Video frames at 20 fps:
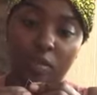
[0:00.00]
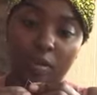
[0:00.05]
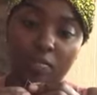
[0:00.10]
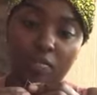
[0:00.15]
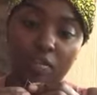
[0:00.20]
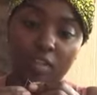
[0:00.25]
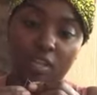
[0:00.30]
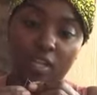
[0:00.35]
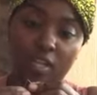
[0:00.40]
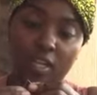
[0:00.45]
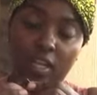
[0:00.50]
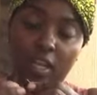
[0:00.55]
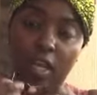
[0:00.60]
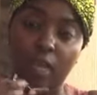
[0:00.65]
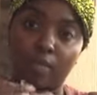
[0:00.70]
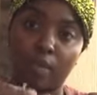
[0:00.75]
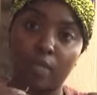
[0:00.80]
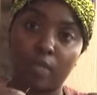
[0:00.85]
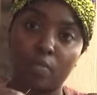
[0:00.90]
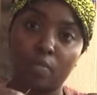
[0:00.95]
I'm thinking
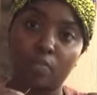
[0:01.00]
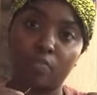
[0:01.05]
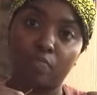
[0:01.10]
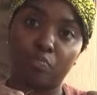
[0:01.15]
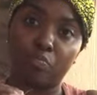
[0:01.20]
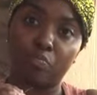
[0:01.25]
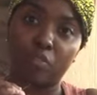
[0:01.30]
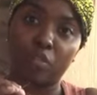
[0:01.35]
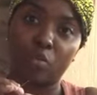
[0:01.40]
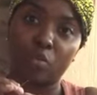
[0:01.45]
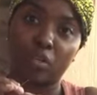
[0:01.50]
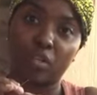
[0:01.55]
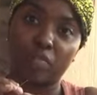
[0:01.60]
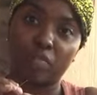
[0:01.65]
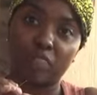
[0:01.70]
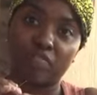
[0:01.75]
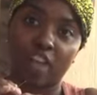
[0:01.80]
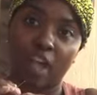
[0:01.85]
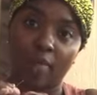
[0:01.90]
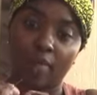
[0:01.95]
like maybe doing a
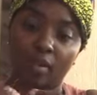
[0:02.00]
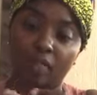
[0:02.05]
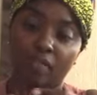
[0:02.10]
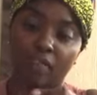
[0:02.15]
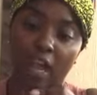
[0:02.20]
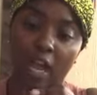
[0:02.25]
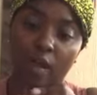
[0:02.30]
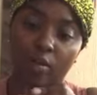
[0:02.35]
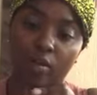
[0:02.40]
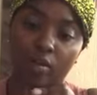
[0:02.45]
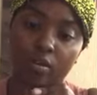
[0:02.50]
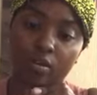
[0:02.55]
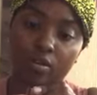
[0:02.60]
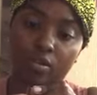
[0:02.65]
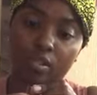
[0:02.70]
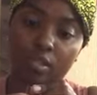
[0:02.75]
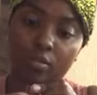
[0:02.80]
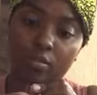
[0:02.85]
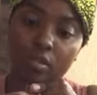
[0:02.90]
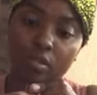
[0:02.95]
fabric flower or
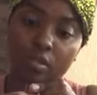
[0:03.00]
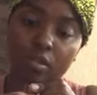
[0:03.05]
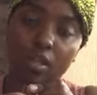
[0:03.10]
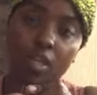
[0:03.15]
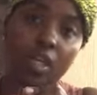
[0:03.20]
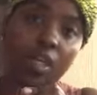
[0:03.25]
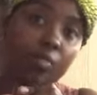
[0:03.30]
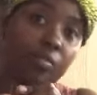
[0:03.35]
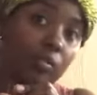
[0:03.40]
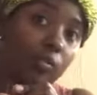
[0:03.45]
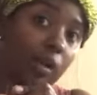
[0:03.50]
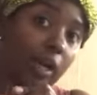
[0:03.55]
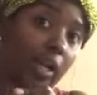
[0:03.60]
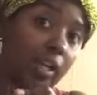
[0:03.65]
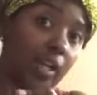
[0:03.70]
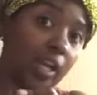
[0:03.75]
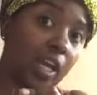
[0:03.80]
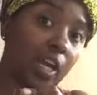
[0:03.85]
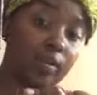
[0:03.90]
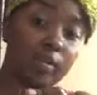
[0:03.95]
something, but
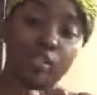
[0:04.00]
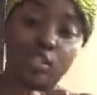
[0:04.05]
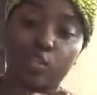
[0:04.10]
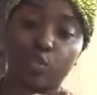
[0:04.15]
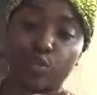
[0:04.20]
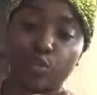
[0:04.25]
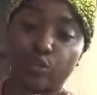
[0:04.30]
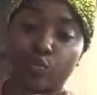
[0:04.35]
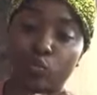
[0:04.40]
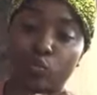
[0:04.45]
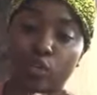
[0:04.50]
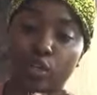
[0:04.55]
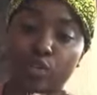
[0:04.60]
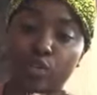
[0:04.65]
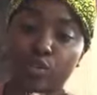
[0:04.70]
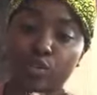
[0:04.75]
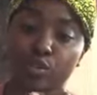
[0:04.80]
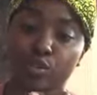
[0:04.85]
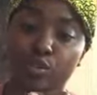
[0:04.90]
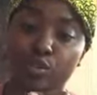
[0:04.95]
right now it's
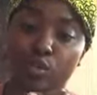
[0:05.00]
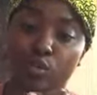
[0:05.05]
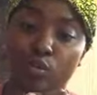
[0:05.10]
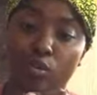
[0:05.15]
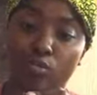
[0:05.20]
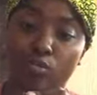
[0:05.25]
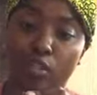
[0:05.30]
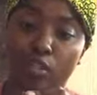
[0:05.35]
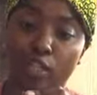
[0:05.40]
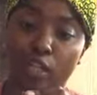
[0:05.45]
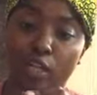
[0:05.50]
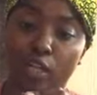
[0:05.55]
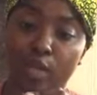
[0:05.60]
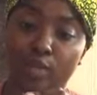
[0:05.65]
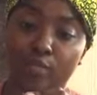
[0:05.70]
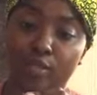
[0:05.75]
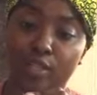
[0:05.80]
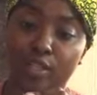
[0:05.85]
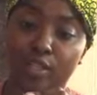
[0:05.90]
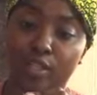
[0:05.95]
3:42, so it won't look like
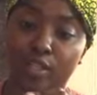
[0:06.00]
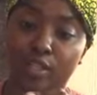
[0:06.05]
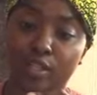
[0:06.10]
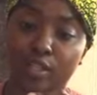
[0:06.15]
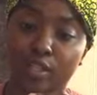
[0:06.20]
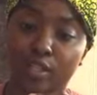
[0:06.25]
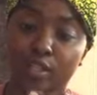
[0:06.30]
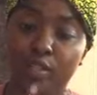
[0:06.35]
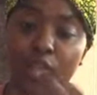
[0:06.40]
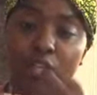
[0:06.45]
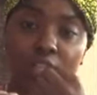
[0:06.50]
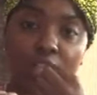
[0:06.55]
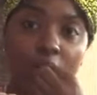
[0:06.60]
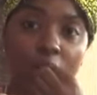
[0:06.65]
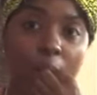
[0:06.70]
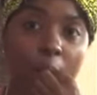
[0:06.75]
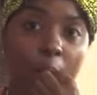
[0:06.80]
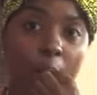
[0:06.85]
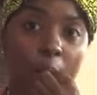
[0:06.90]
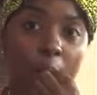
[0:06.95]
I'm done until
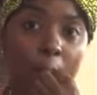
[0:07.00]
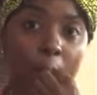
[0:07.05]
another